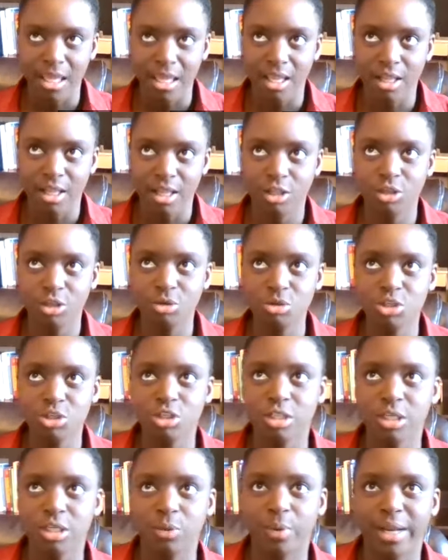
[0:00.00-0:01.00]

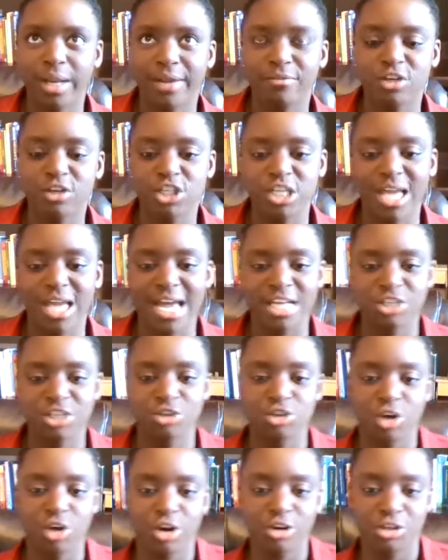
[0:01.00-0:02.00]
usually whenever she asked her
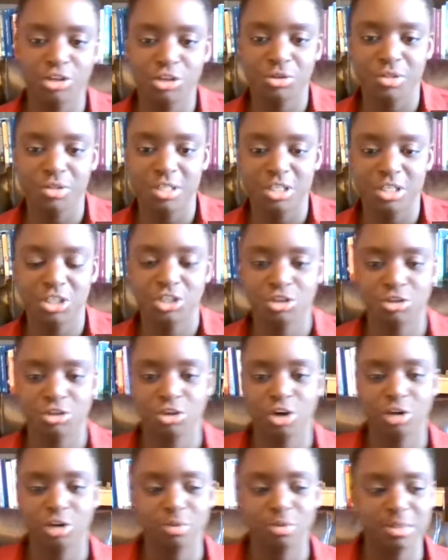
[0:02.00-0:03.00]
daughter to do the dishes, her
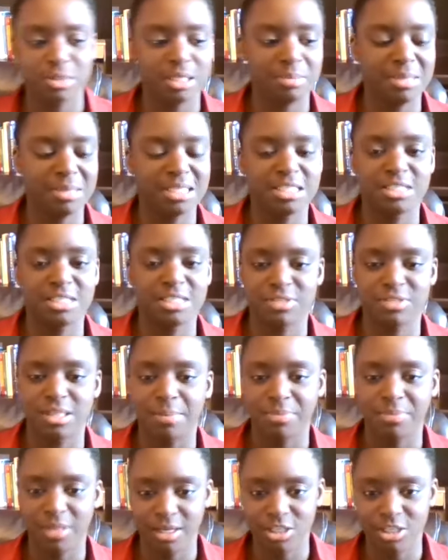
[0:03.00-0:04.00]
daughter was in the midst of
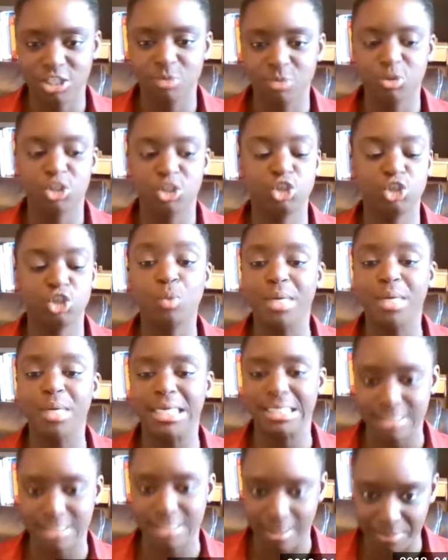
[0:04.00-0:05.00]
something. She was doing
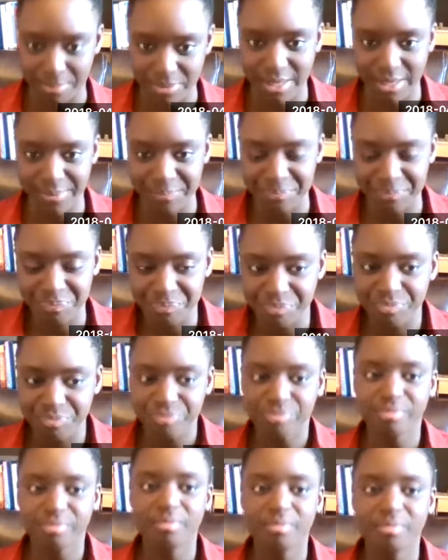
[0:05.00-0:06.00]
something.
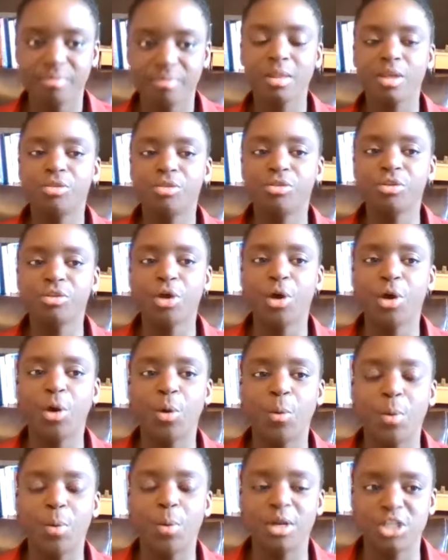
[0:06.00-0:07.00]

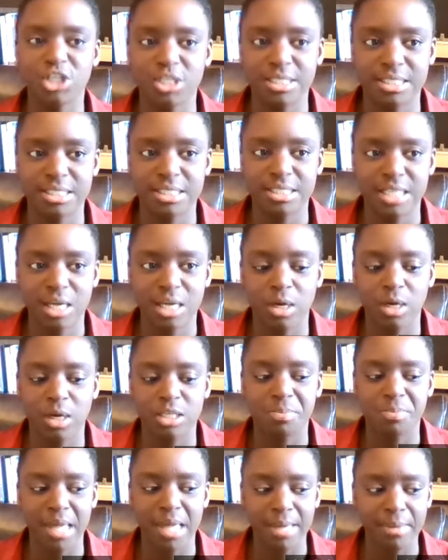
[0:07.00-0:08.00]
So what she said
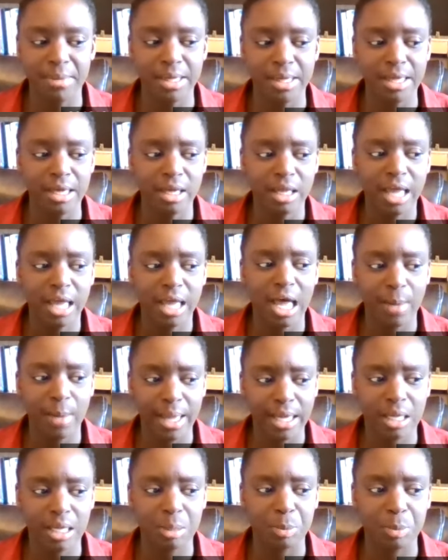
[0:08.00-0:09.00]
was, maybe how I
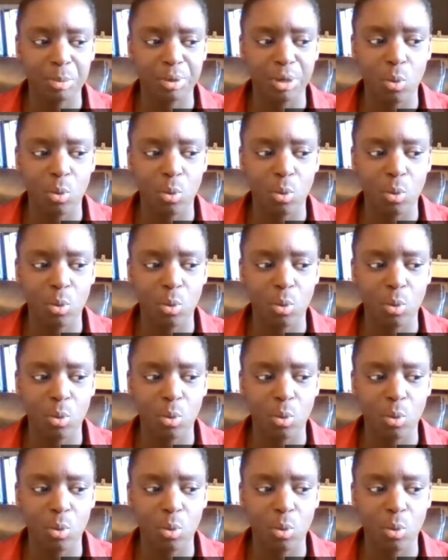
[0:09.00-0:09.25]
can bring